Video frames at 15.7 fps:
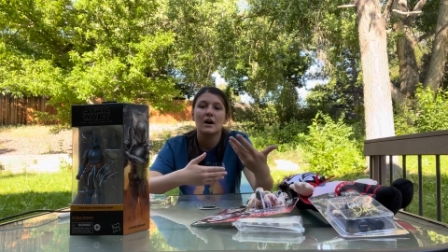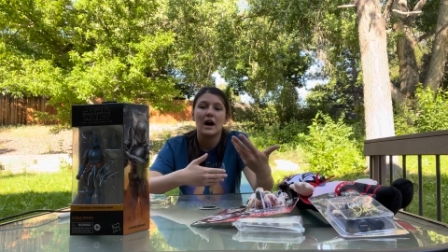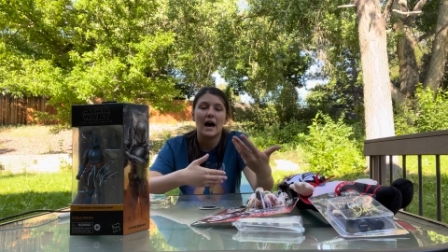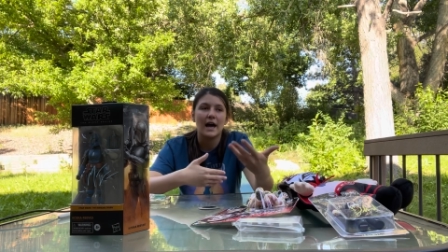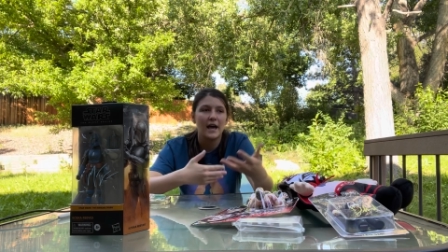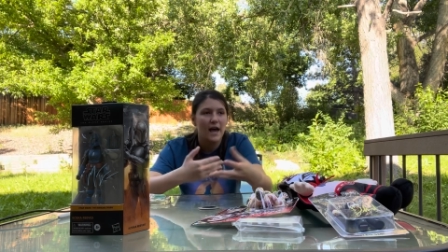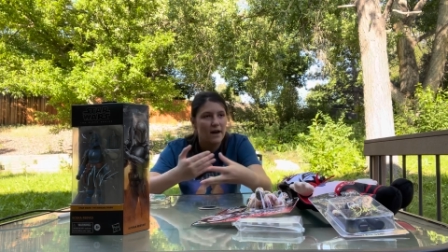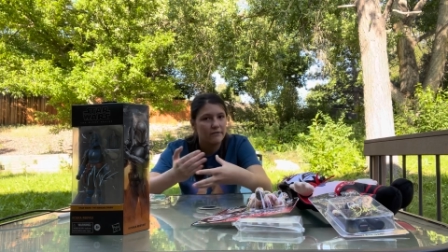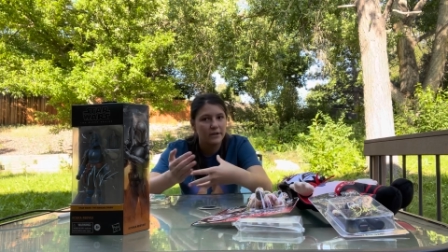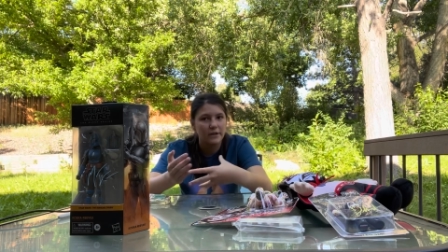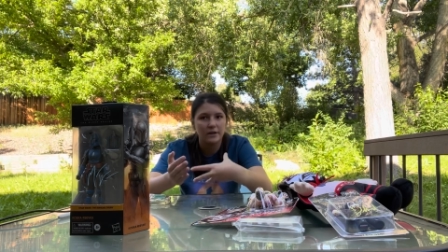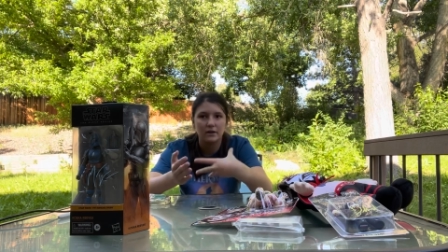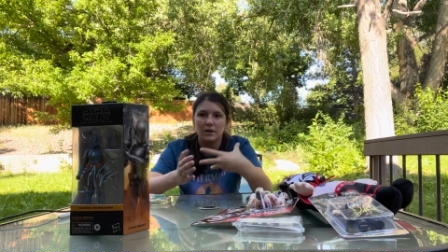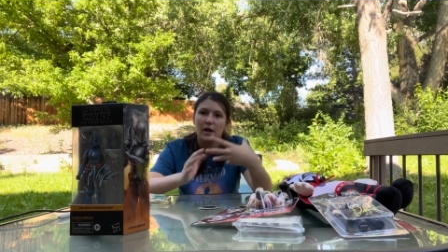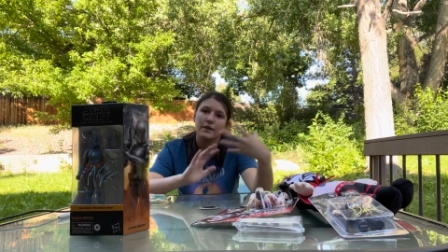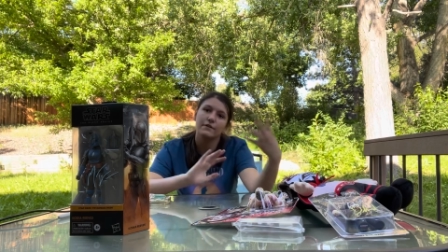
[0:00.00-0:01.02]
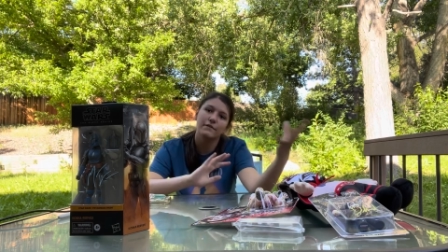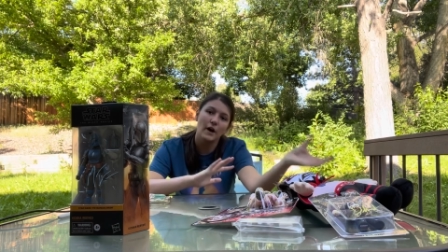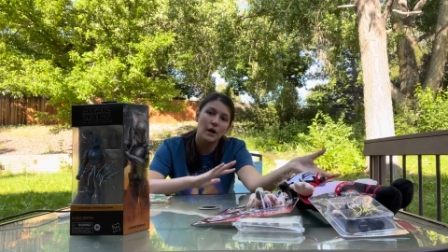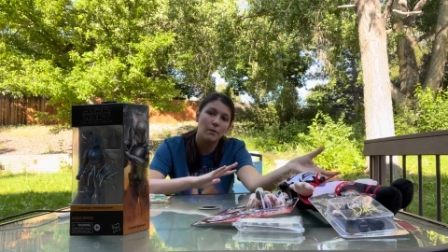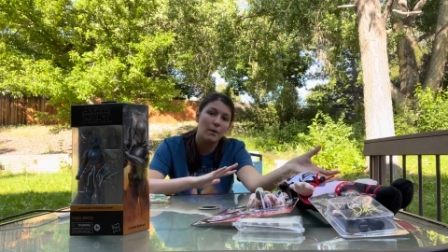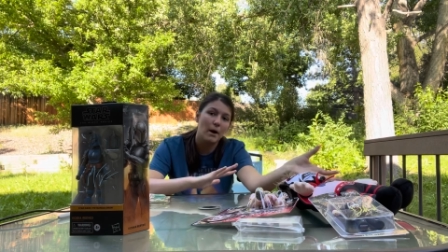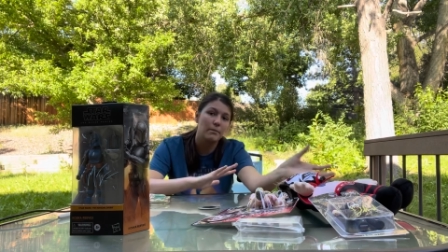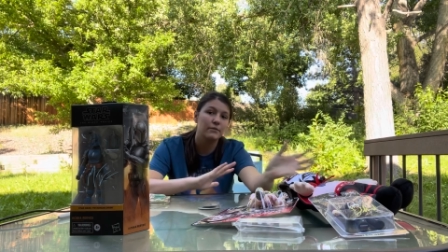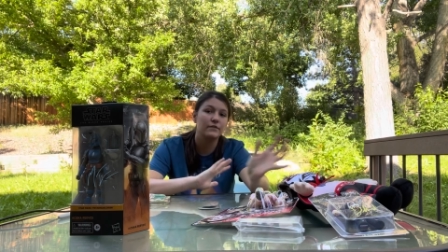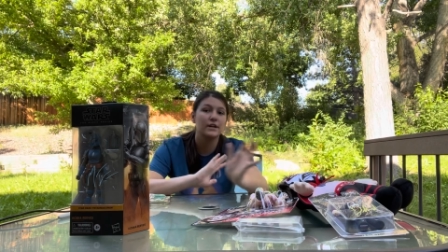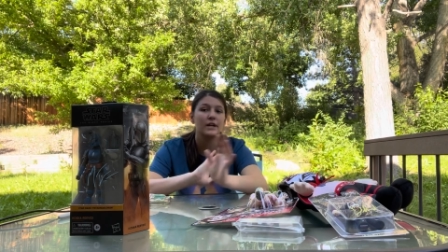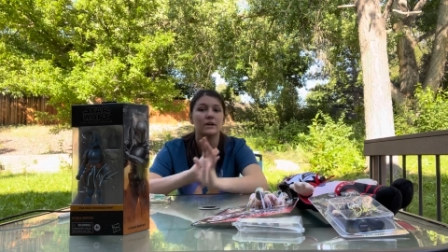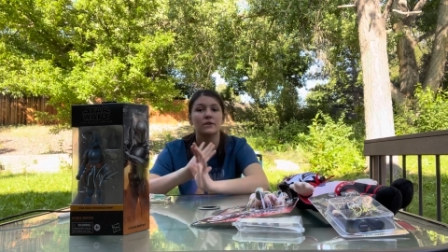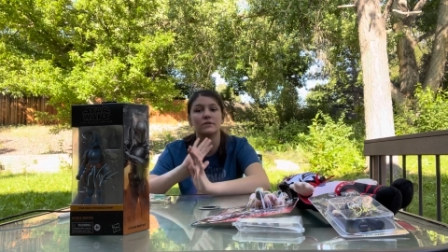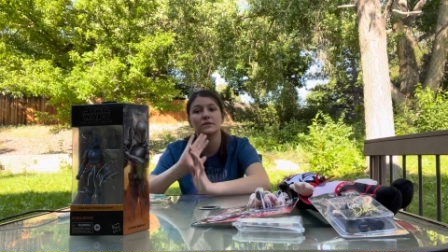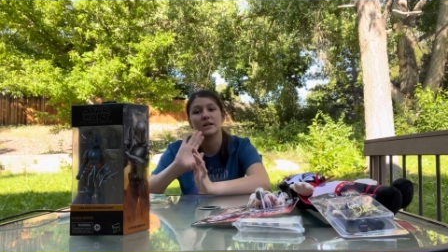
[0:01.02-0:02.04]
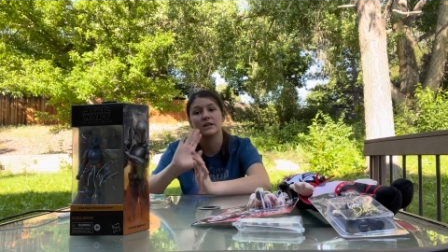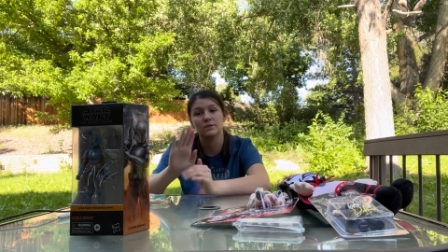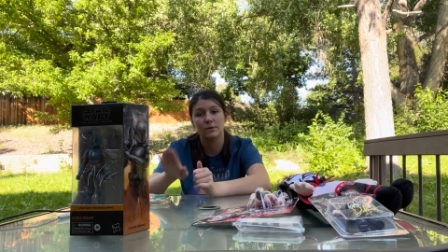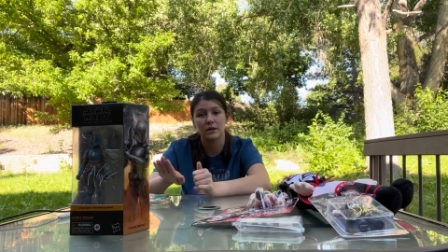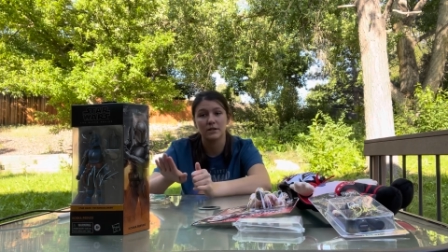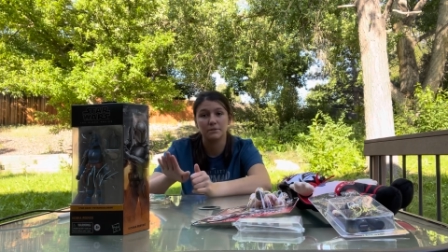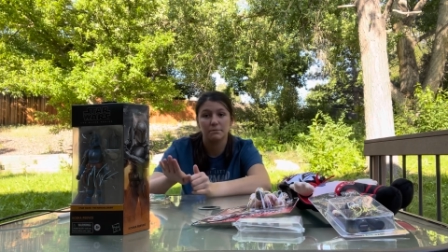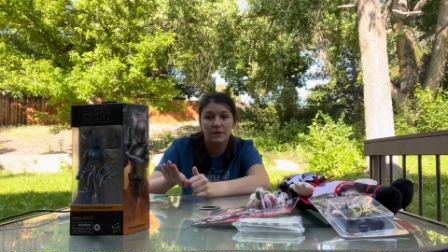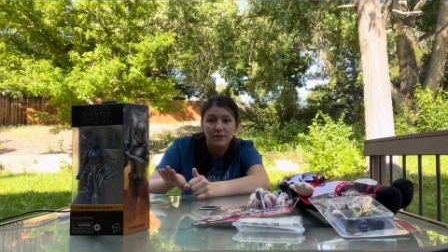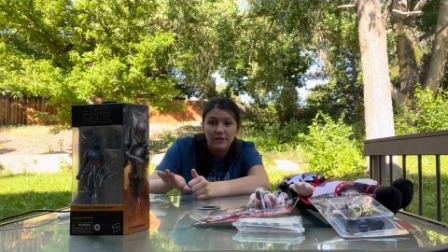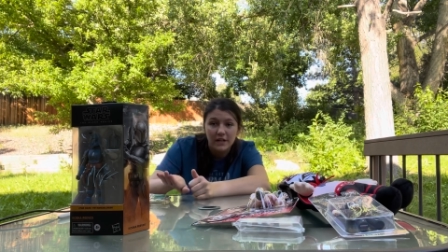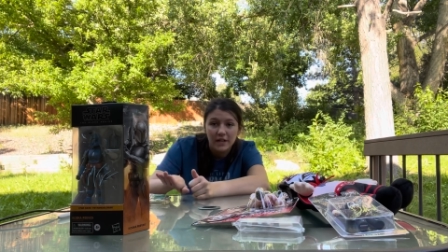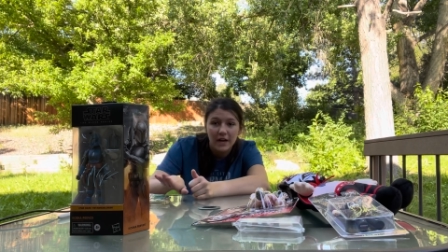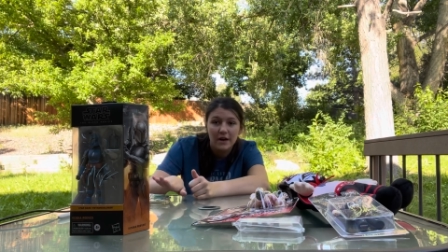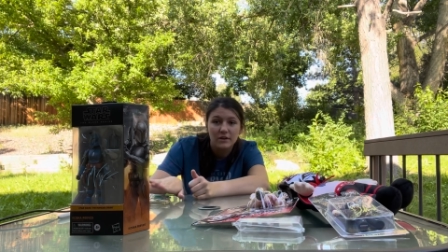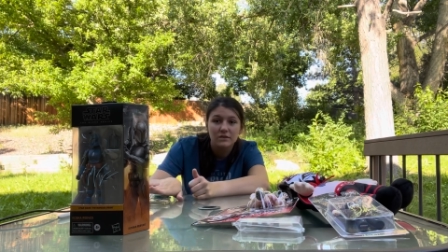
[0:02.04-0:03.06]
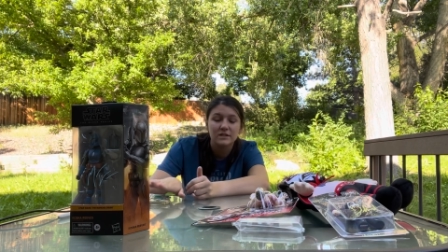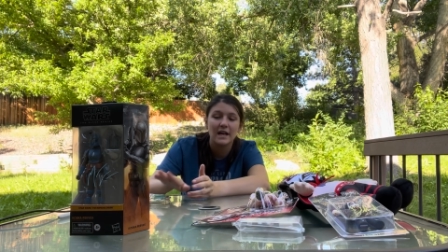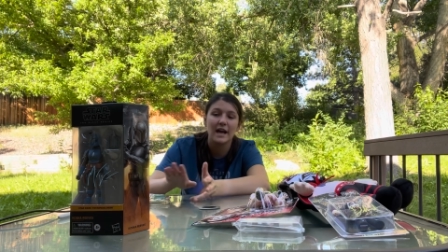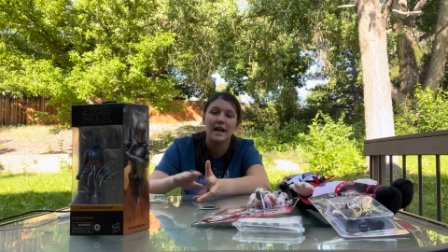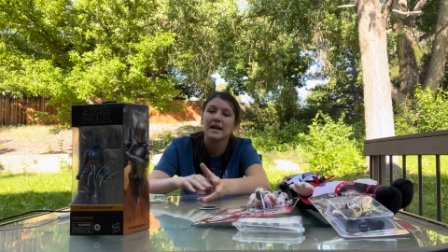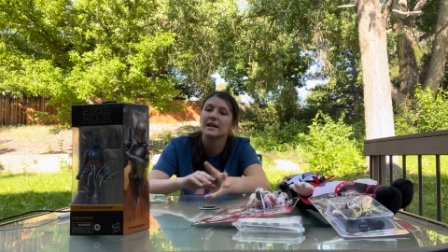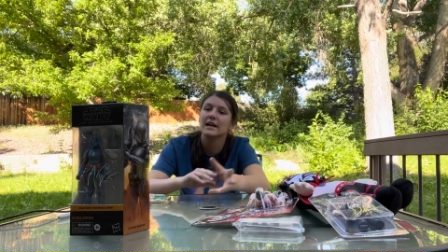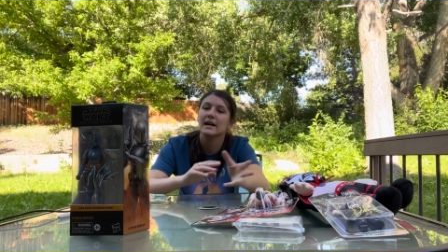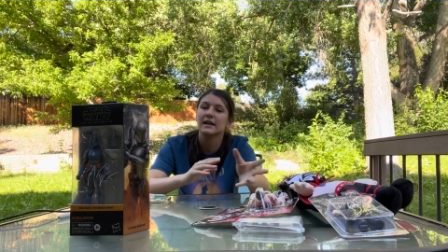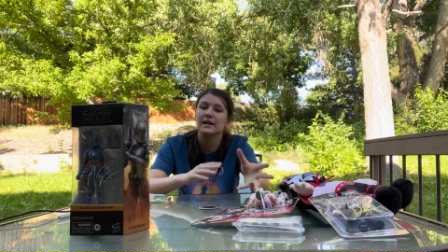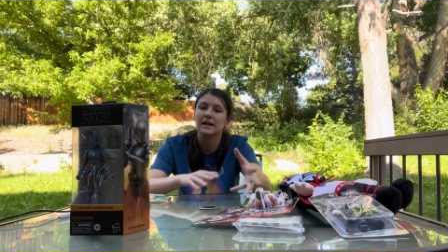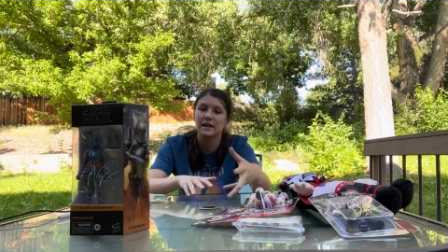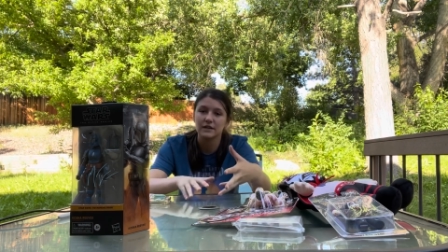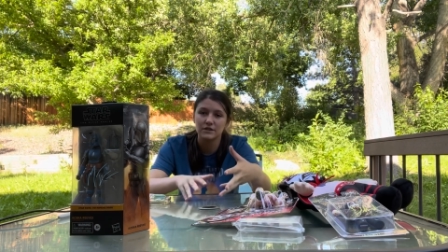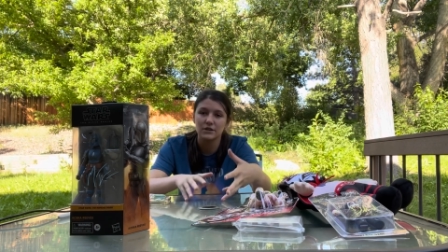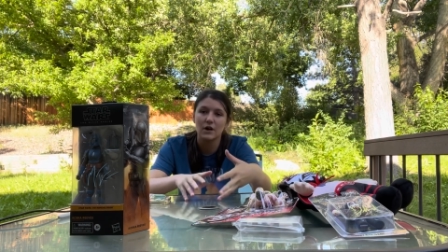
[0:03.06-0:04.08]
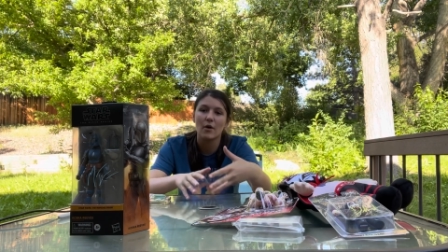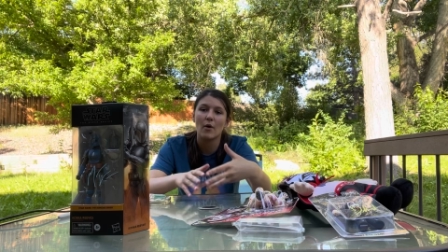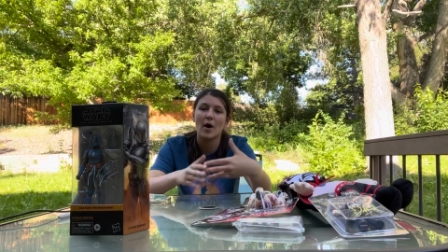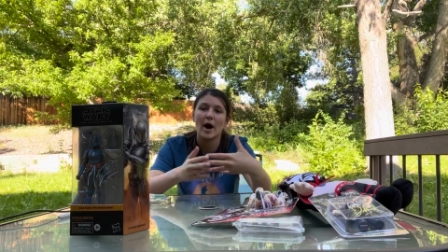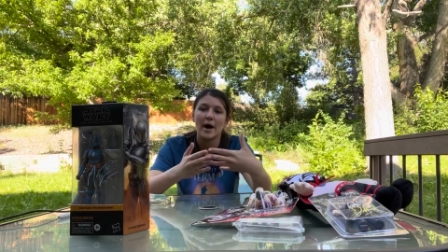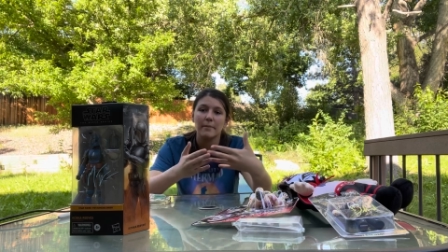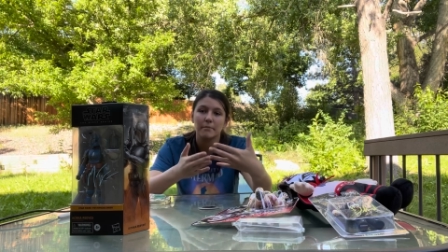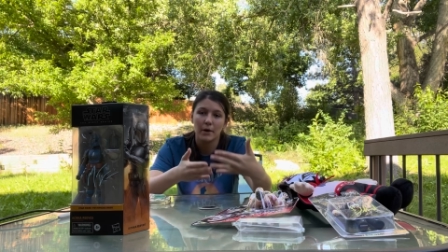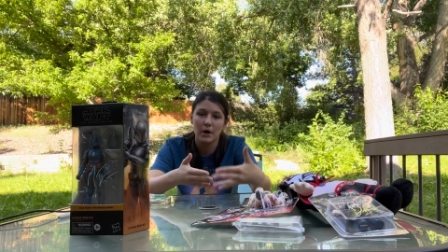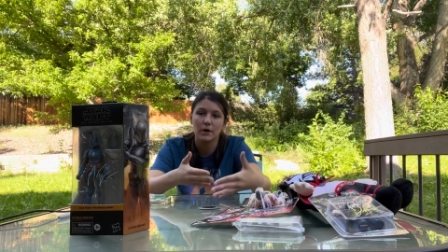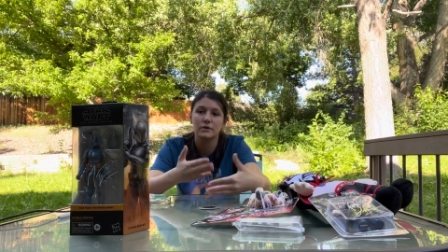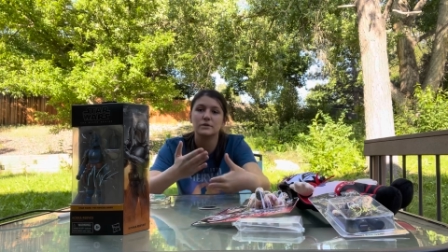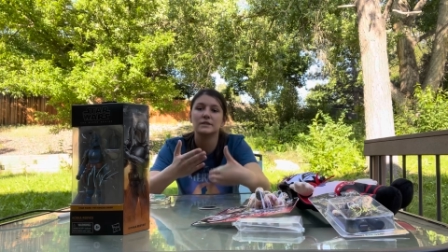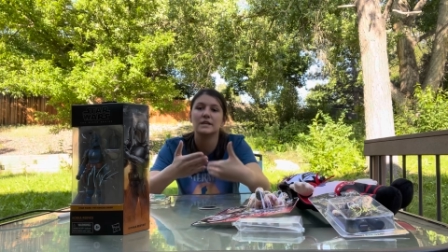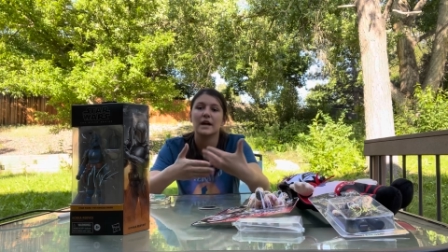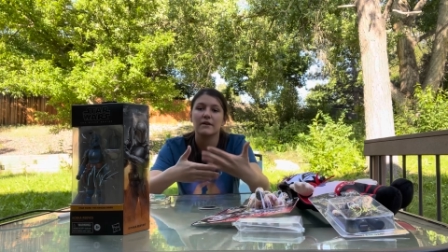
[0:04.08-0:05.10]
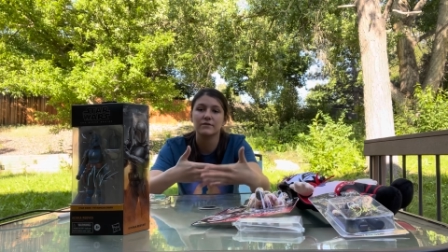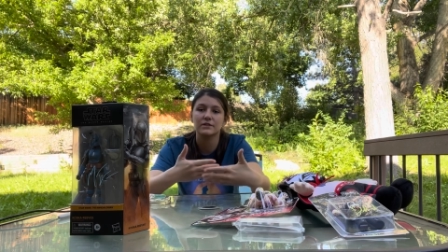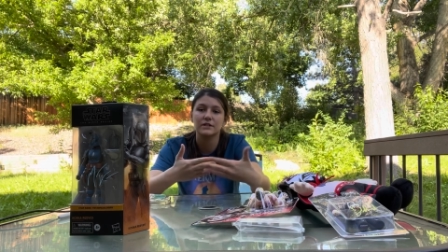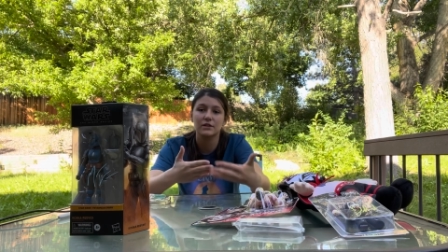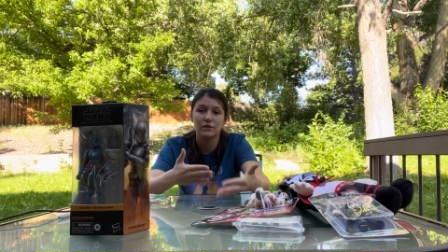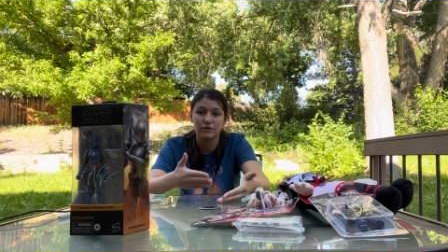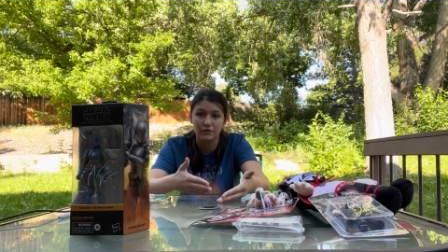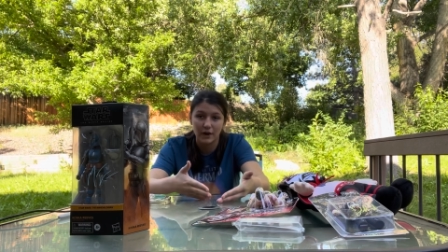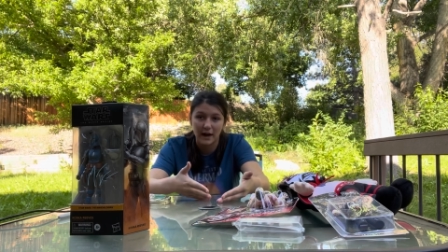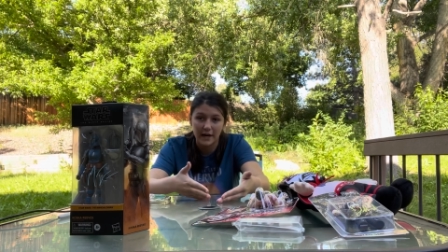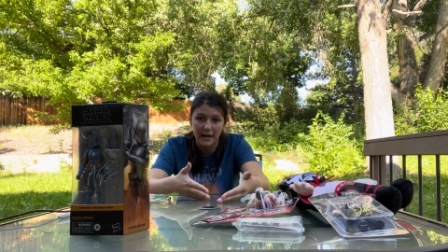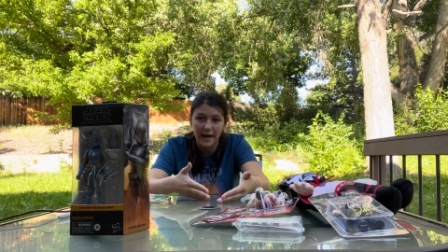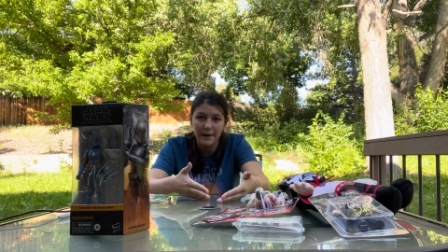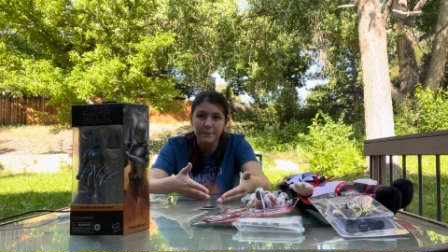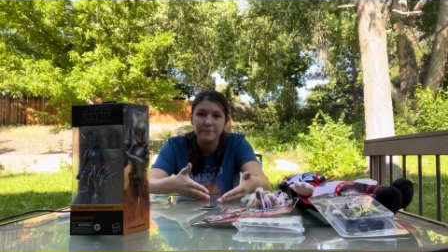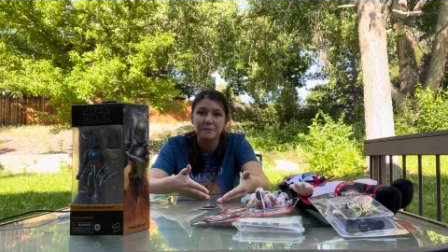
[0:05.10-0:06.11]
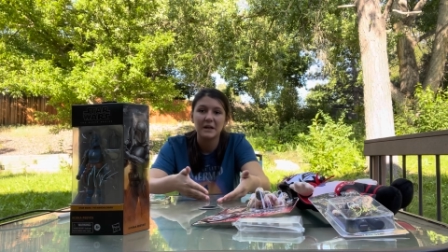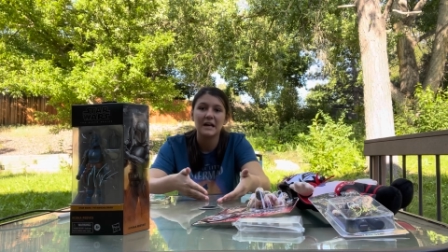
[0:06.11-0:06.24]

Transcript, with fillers: I have like a lot of Funko Pop videos as well as book videos and as you know I post every single Friday.